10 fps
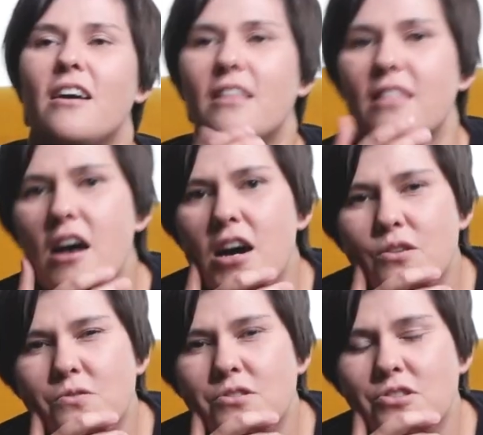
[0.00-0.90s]

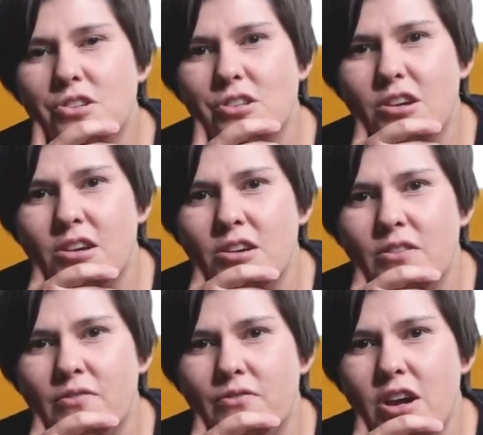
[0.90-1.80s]
launch a
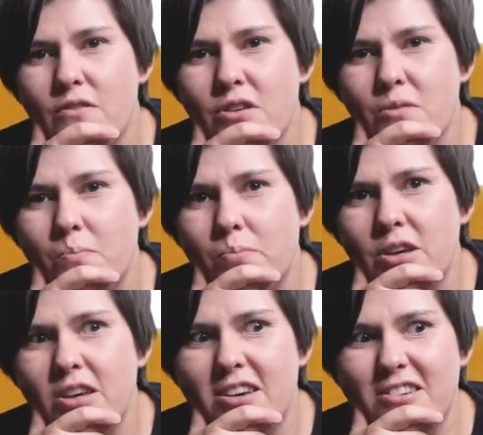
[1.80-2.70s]
very
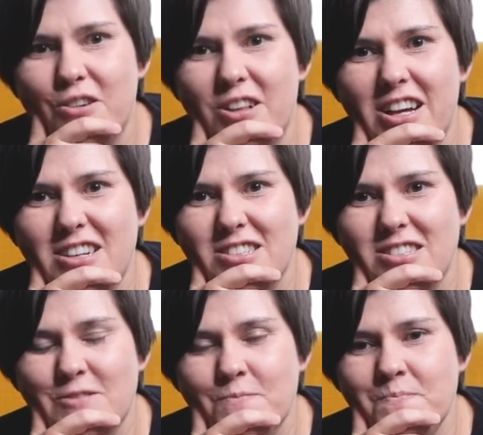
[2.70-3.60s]
big
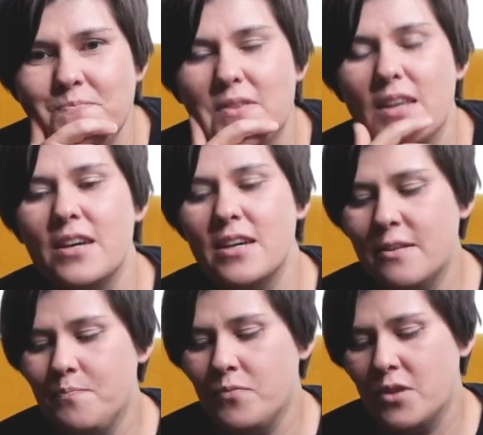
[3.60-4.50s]
collection
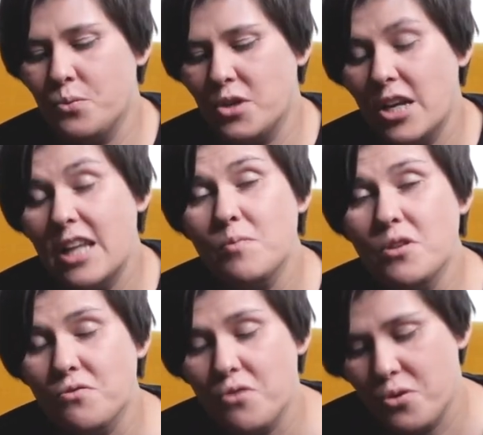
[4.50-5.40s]
um, which has
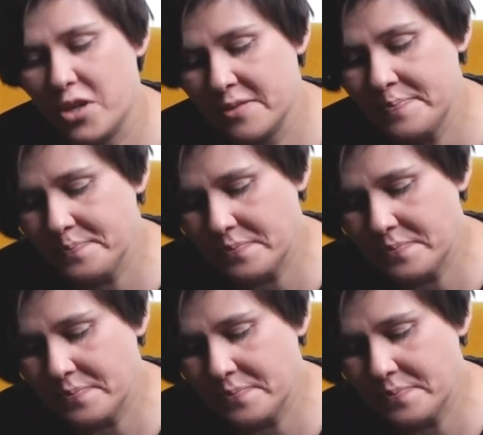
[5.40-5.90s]
been growing.